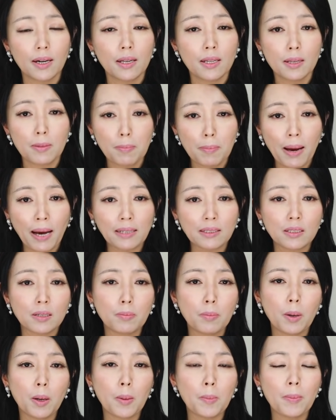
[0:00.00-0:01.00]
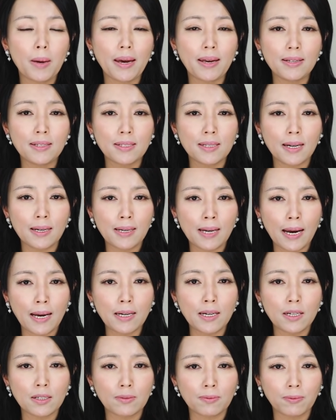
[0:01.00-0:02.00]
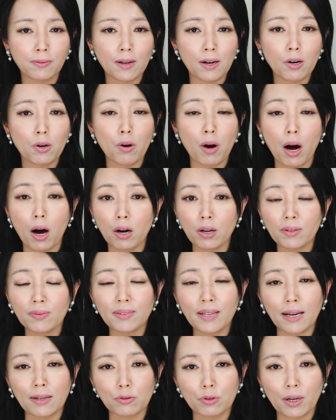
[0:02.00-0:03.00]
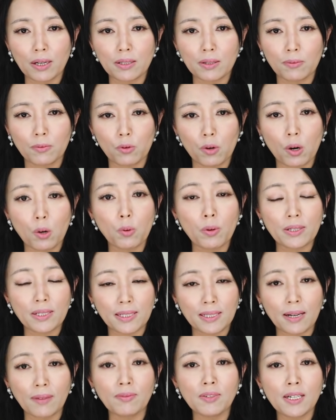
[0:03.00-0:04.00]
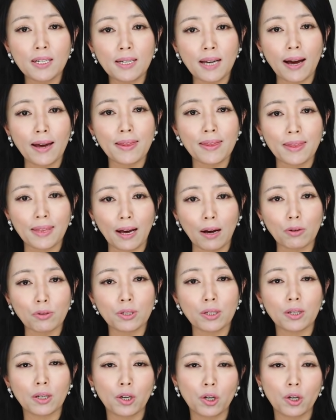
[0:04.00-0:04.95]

The maximum instantaneous flow out of that reservoir was 79,000